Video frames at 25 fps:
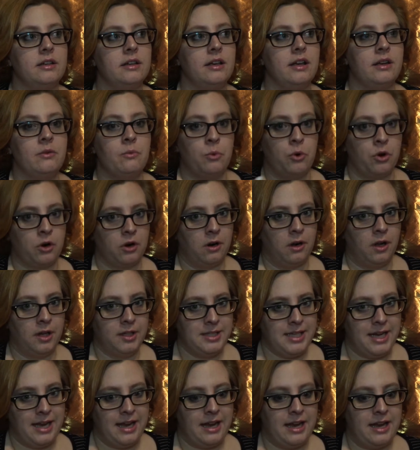it wore all
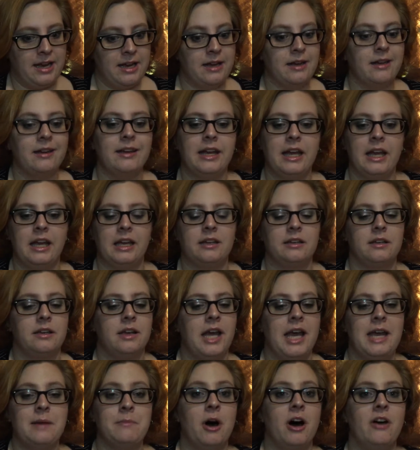day. It
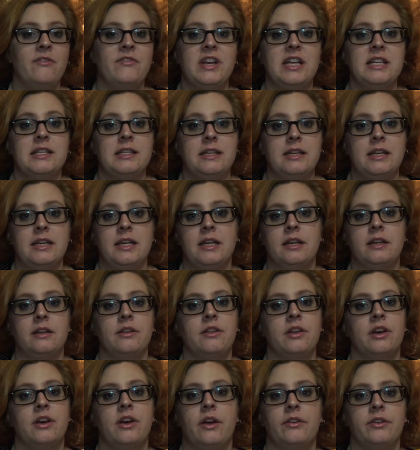came off easy.
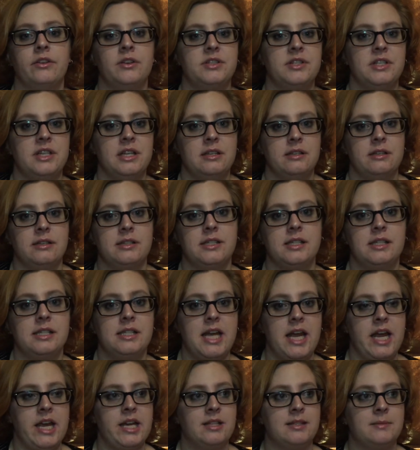The colors didn't
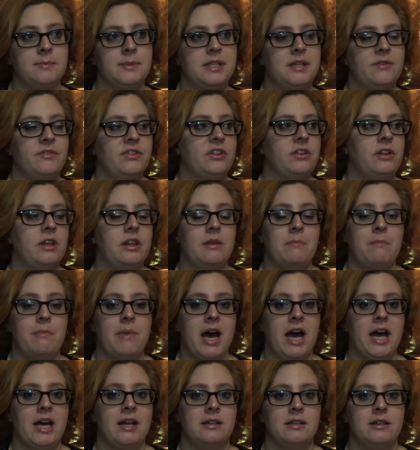stain, specifically the
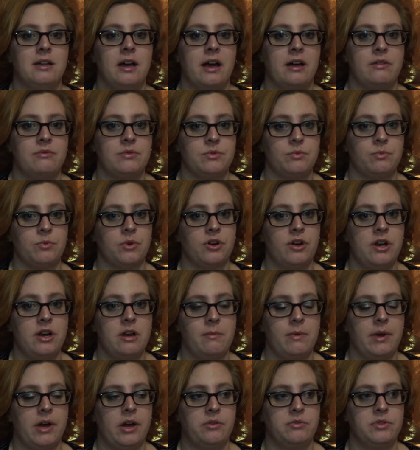matte. I was
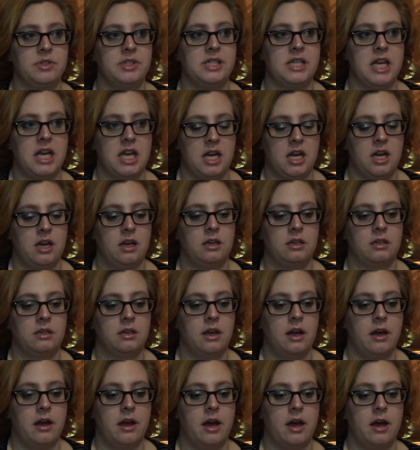worried about staining.
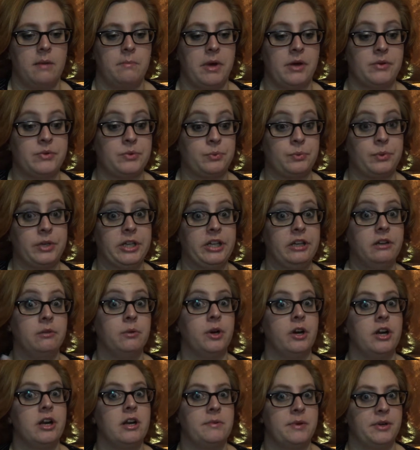I was really
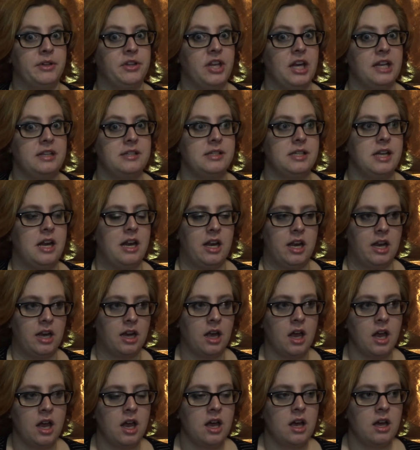worried about that
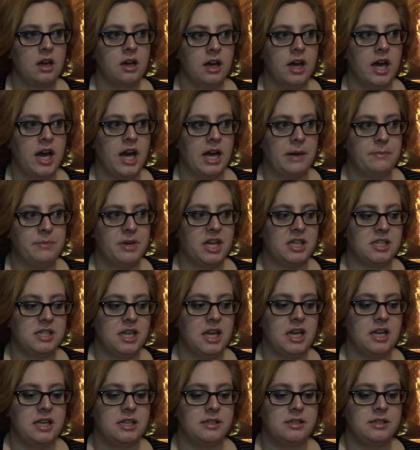staining because
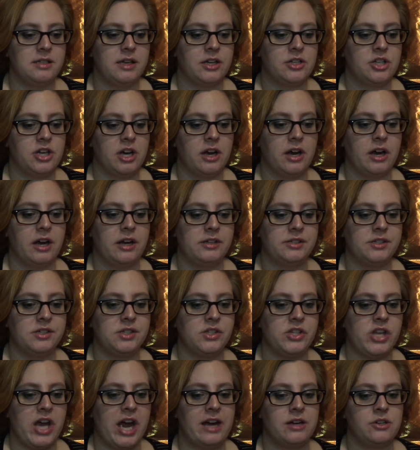it is such a
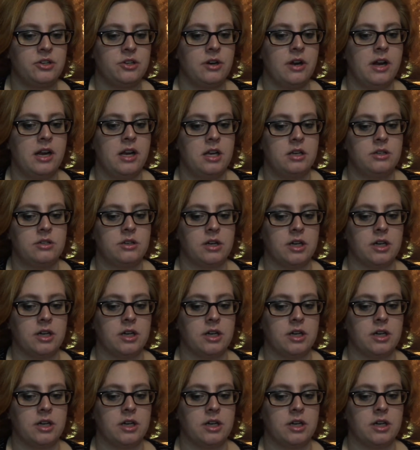saturated